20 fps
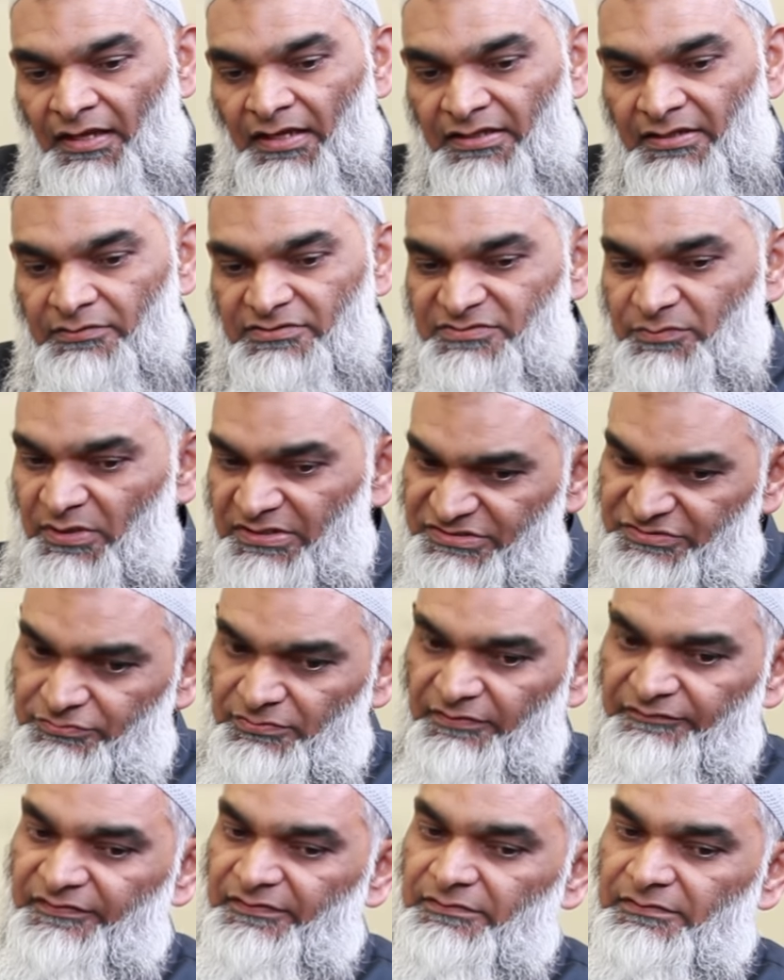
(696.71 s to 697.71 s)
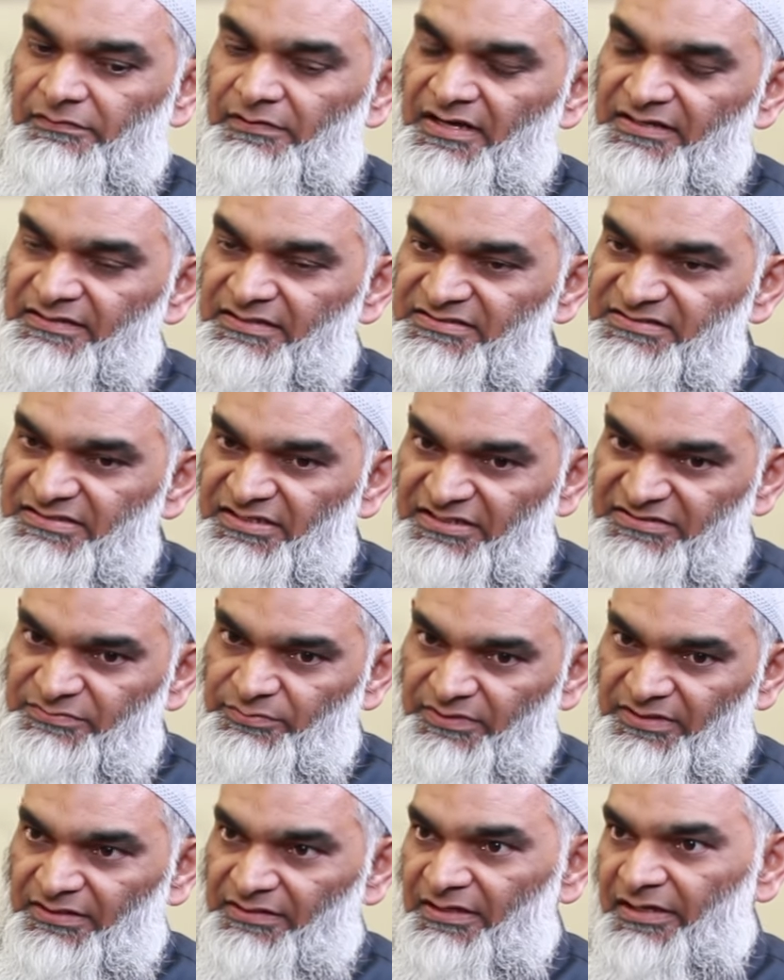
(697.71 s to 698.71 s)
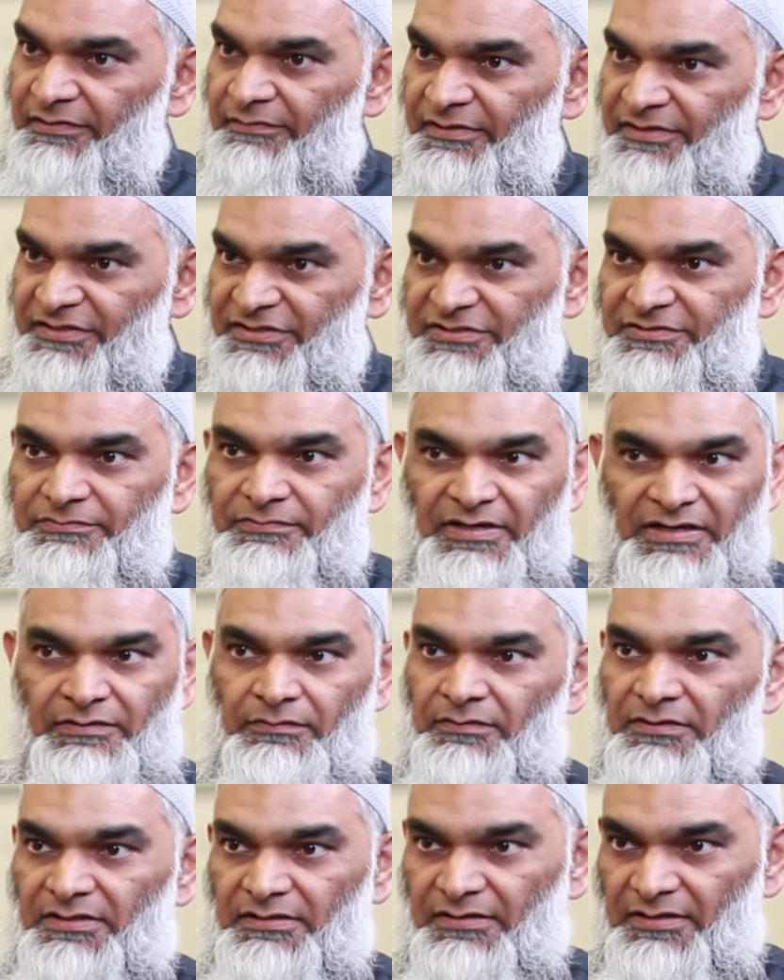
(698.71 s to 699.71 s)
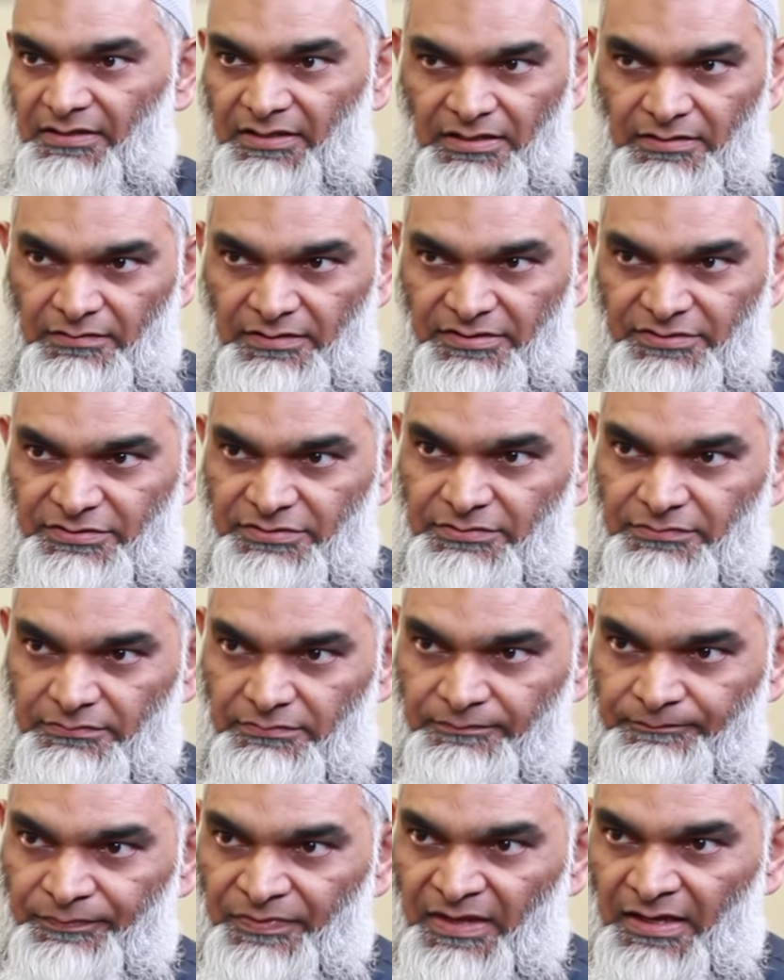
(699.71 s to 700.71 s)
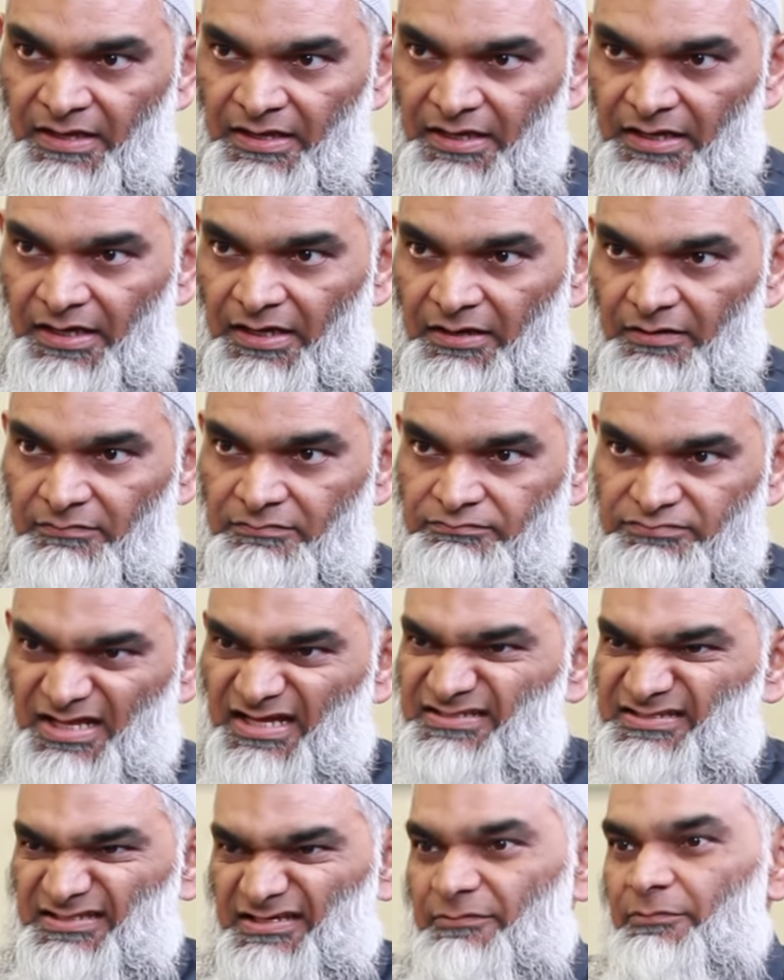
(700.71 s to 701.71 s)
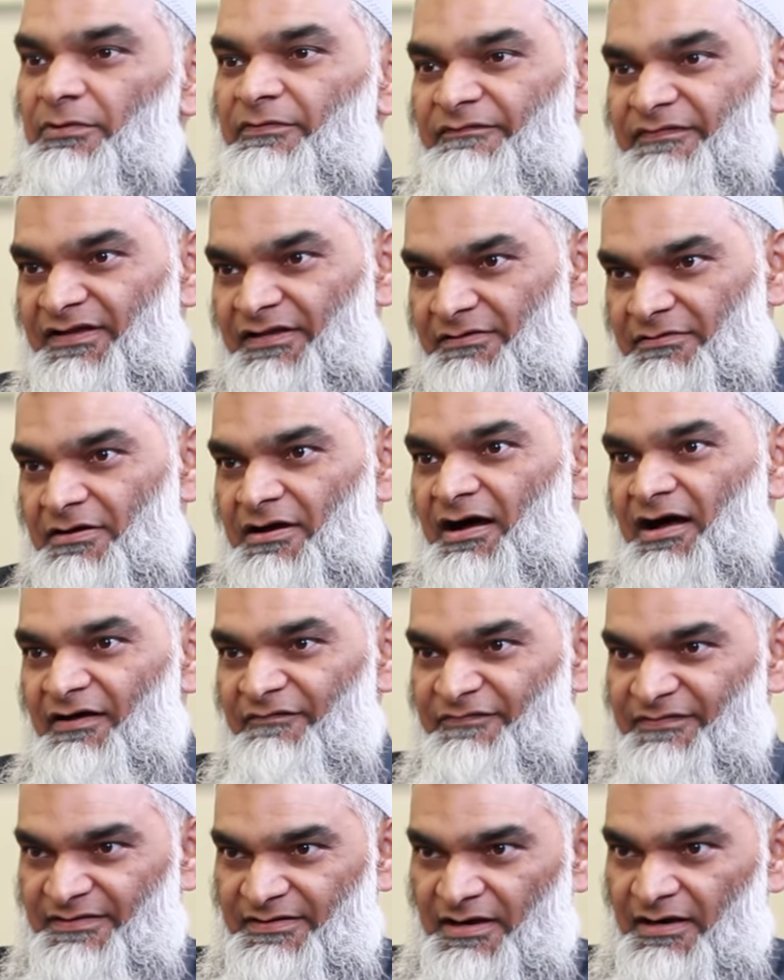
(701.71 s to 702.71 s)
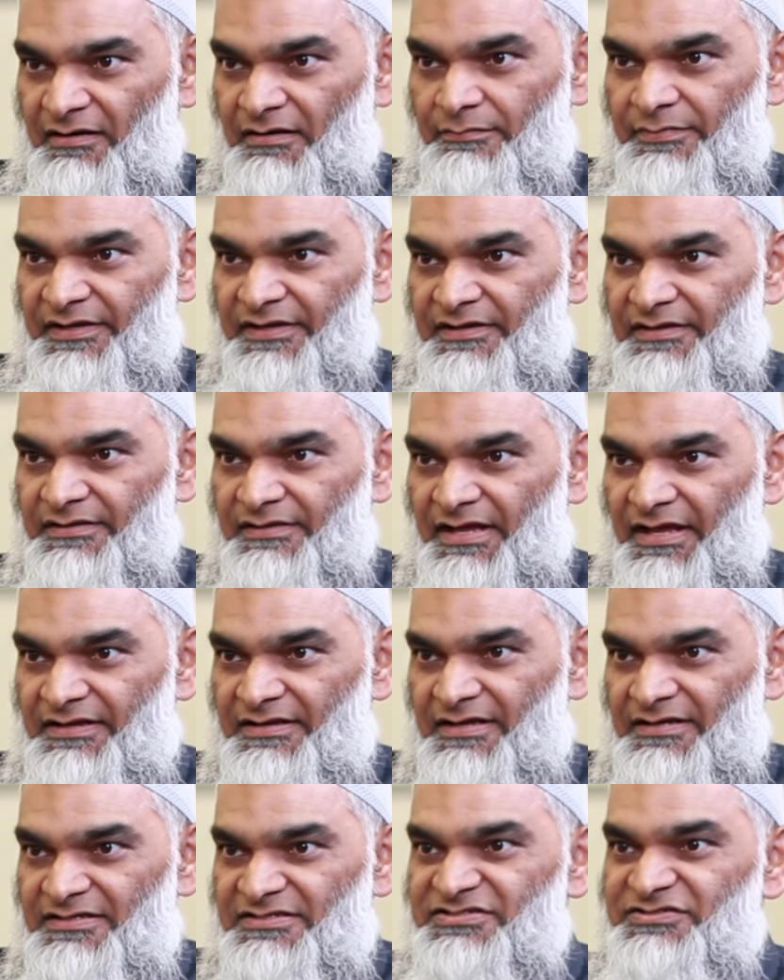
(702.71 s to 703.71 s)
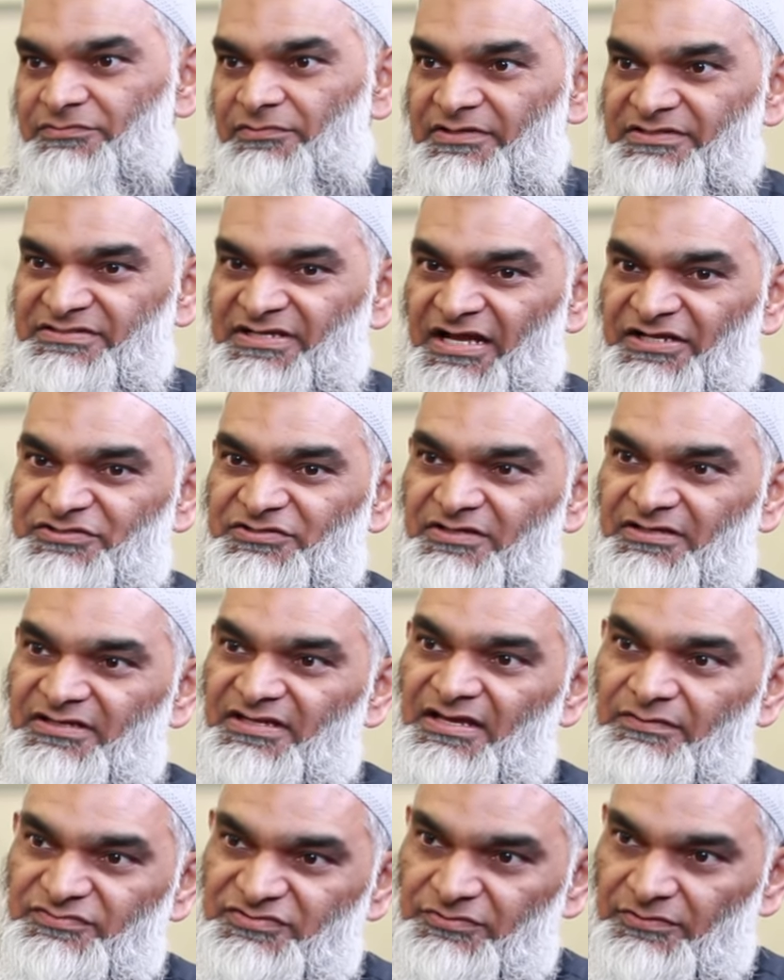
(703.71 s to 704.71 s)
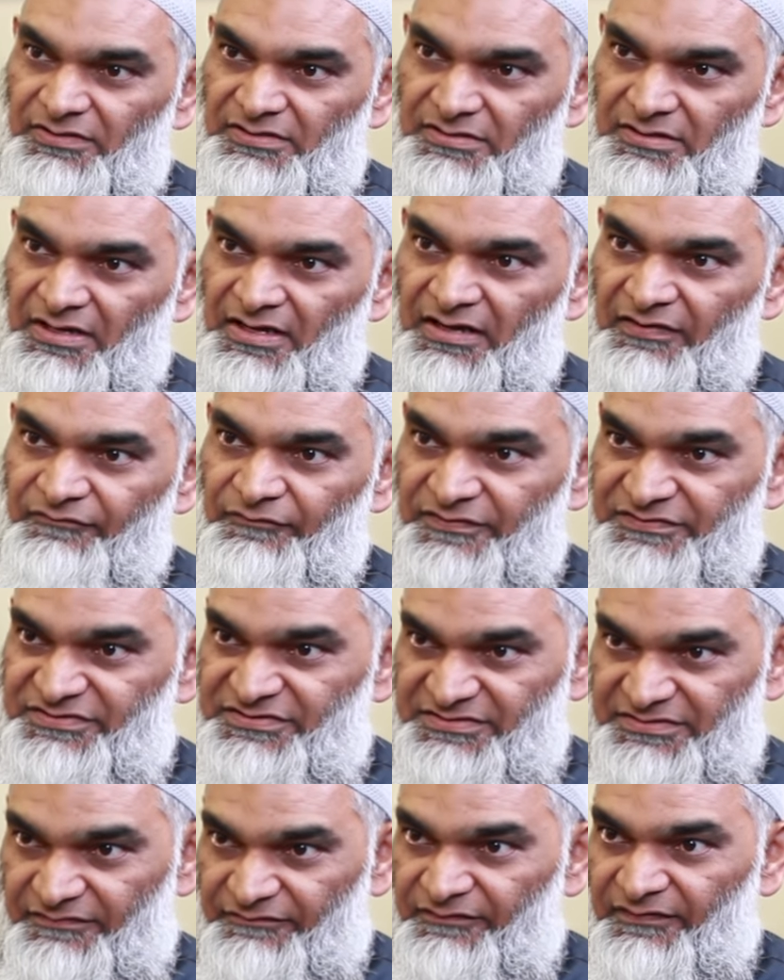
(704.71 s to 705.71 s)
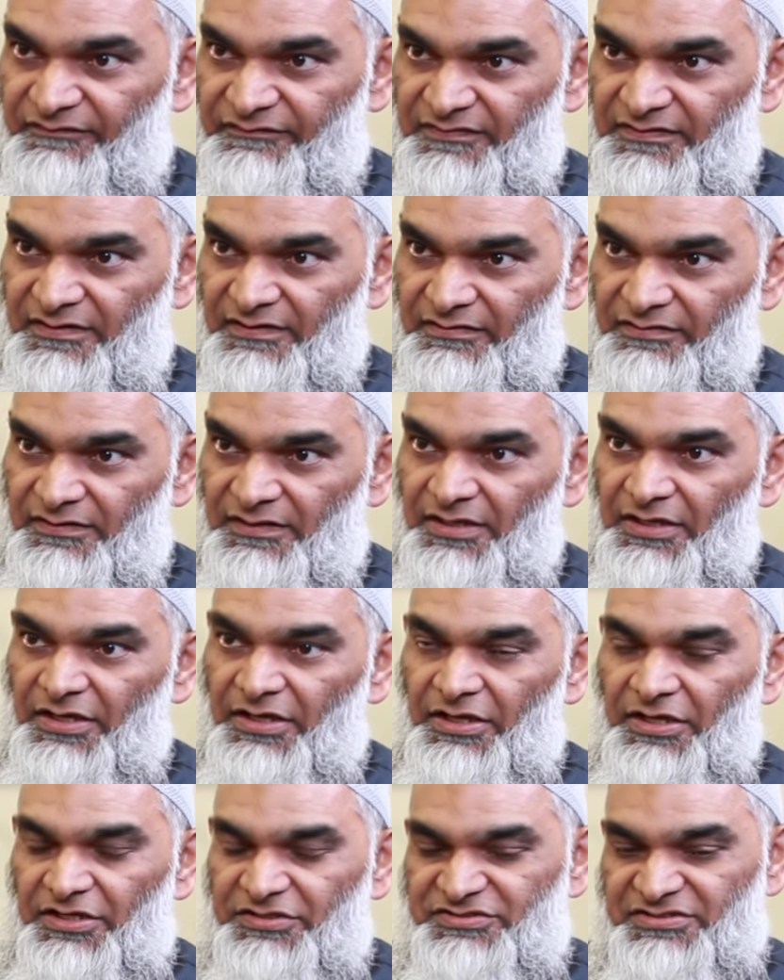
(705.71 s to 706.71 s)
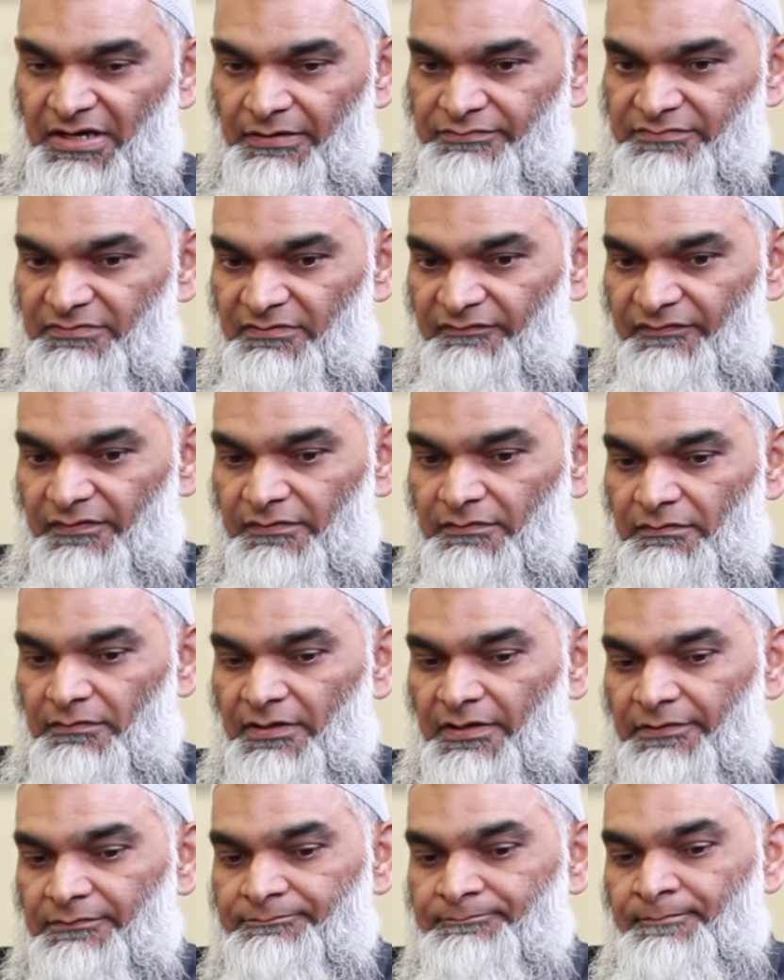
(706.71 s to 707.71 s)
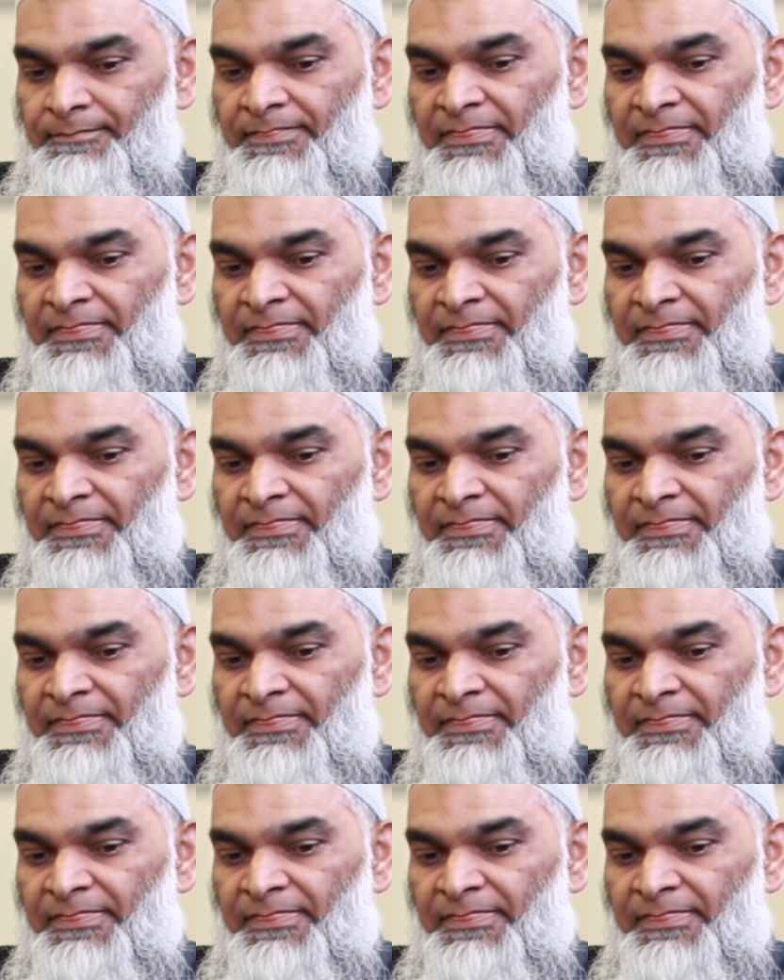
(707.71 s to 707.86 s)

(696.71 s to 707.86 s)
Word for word: There is one surah of the Quran that starts with the letter Q and only the letter Q. Uh, that's the equivalent, Qaf in Arabic. And, and the surah is actually named Surah Qaf, which is the 50th uh, chapter of the Quran.